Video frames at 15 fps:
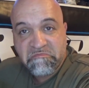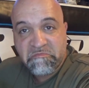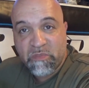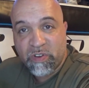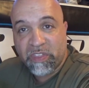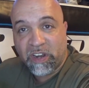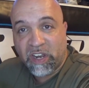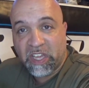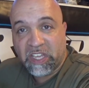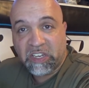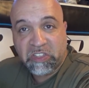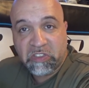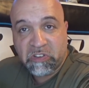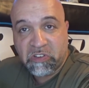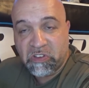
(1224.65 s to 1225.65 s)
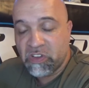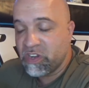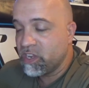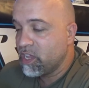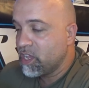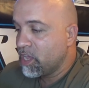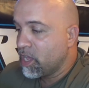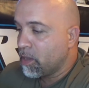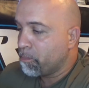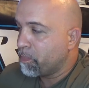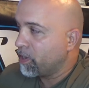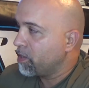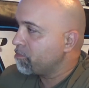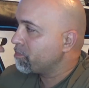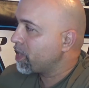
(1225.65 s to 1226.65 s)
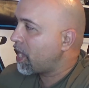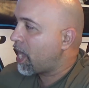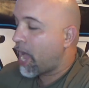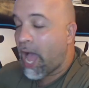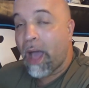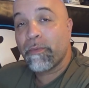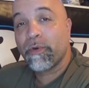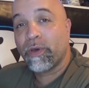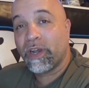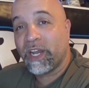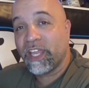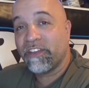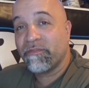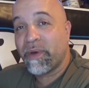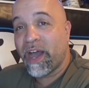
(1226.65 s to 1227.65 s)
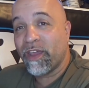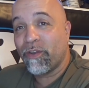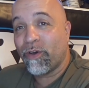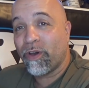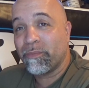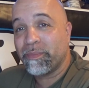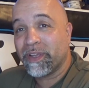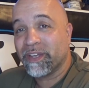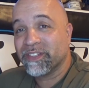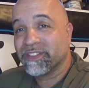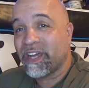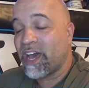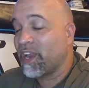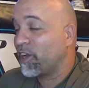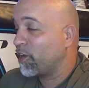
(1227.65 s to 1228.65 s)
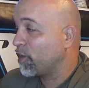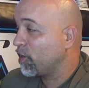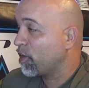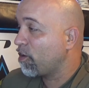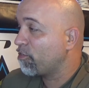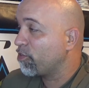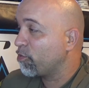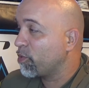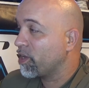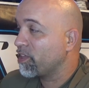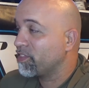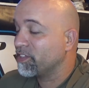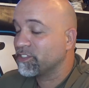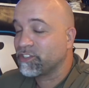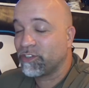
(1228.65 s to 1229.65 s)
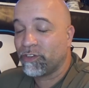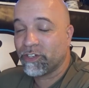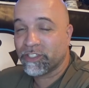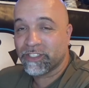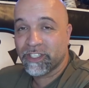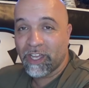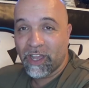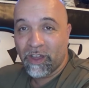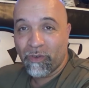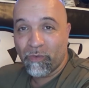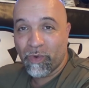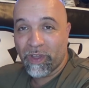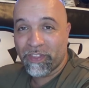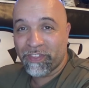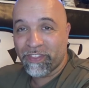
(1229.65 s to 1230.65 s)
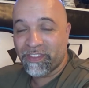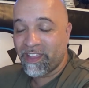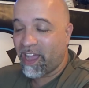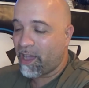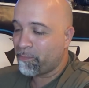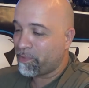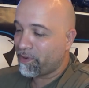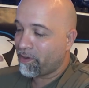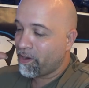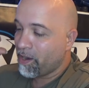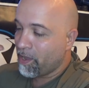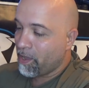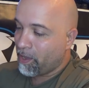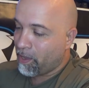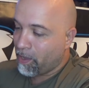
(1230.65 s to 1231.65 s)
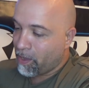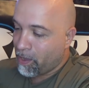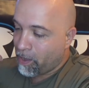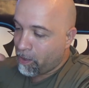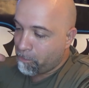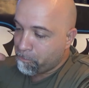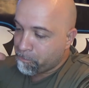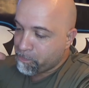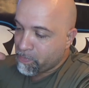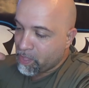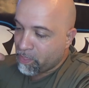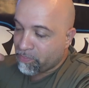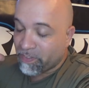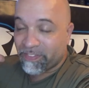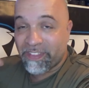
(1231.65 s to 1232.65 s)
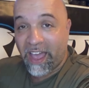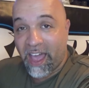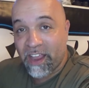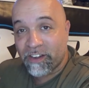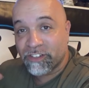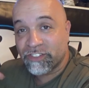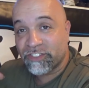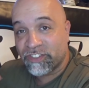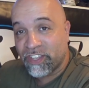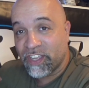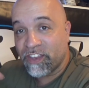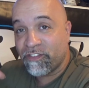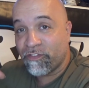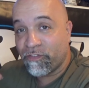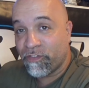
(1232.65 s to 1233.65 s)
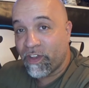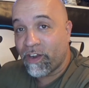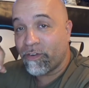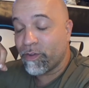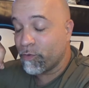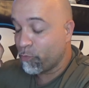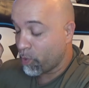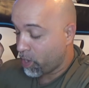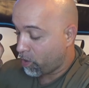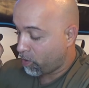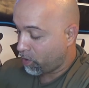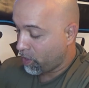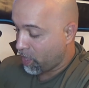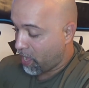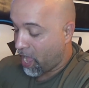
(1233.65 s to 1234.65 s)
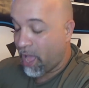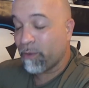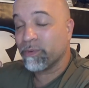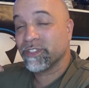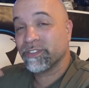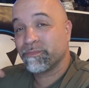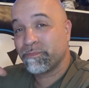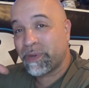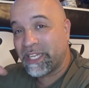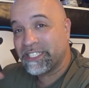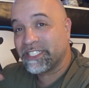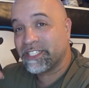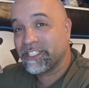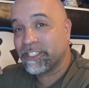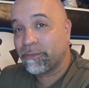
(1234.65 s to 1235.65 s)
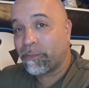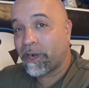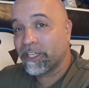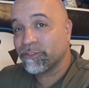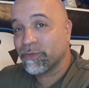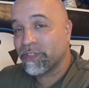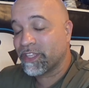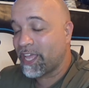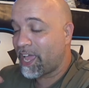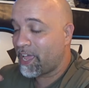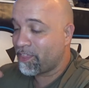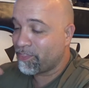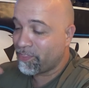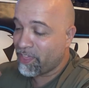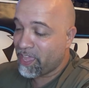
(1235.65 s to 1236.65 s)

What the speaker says: More than likely you could, but I'm gonna leave mine on because I love the way this looks with the topper. The tires did very well. I was pleasantly surprised with that.